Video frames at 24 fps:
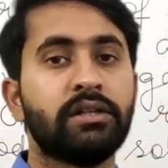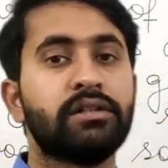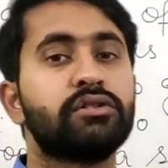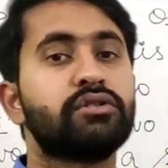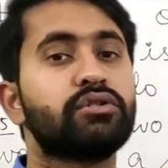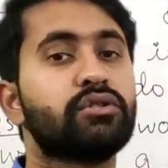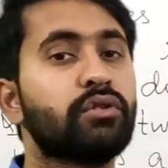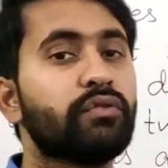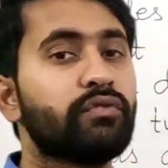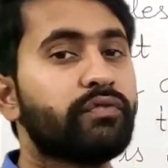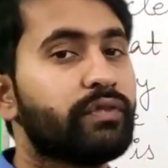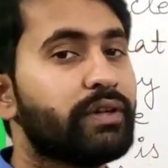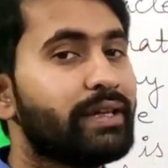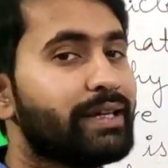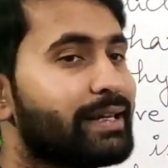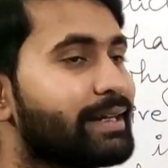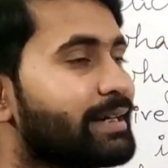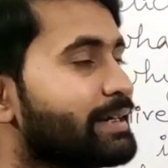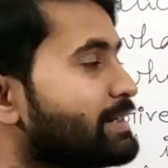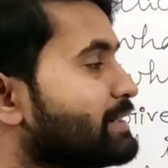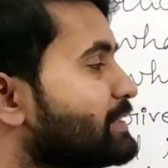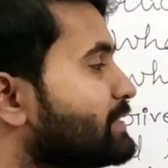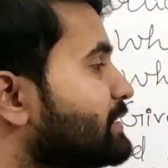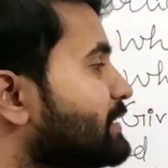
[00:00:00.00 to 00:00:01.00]
So we
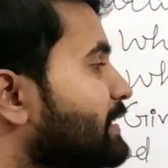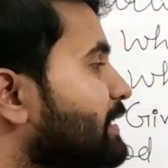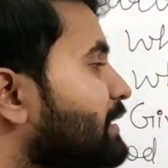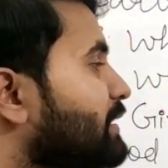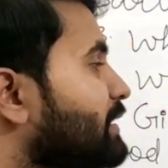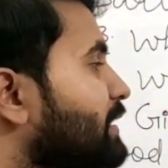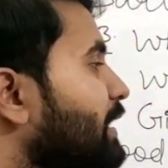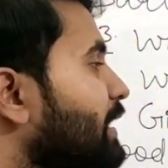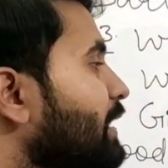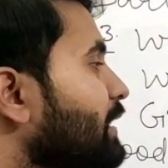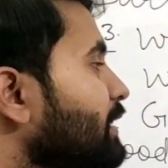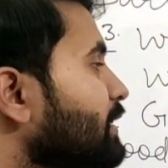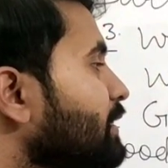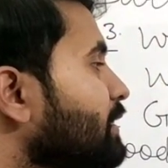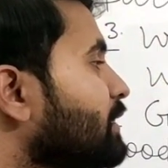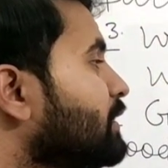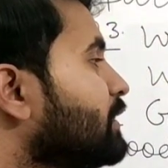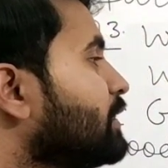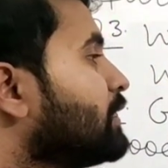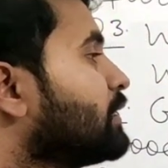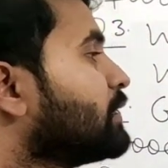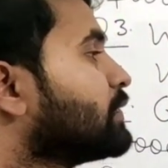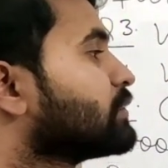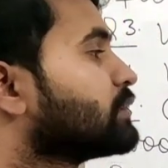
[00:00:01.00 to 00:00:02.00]
can say that
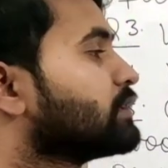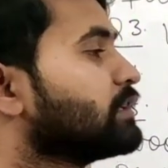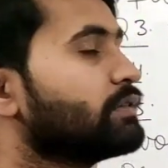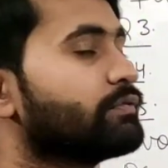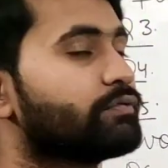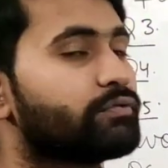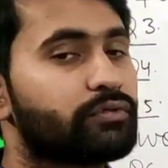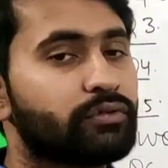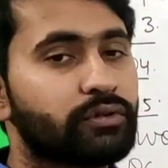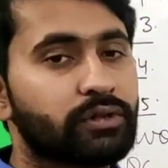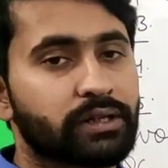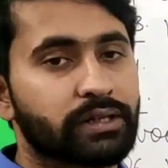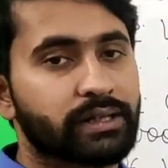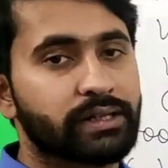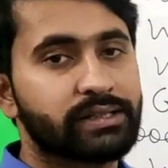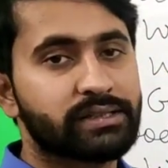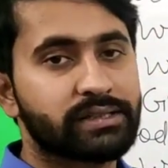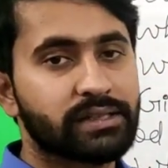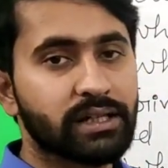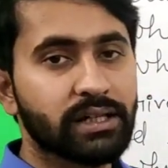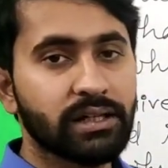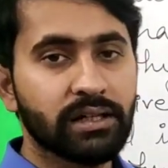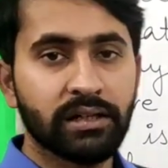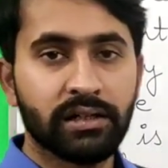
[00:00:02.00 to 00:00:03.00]
the wood is
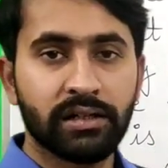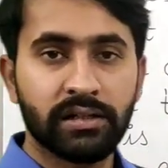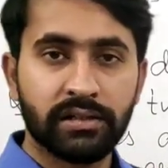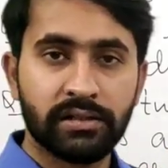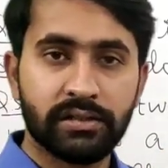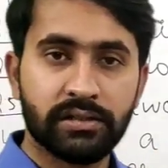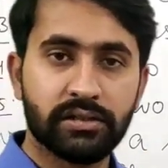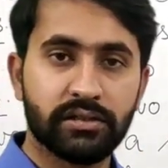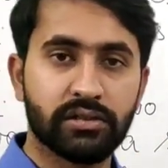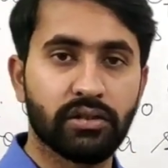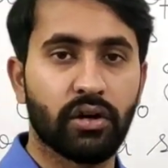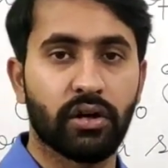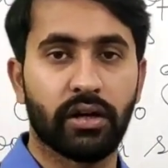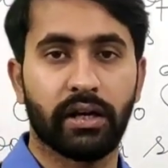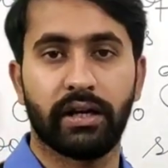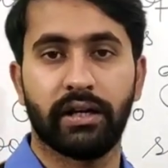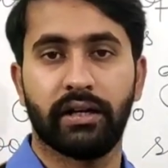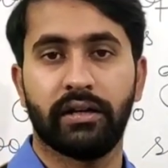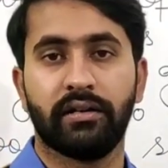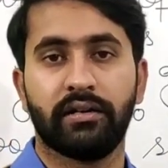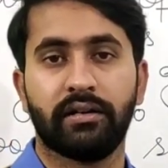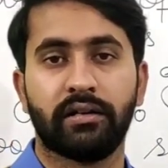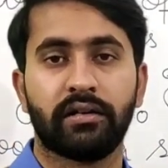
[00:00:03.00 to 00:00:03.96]
a solid.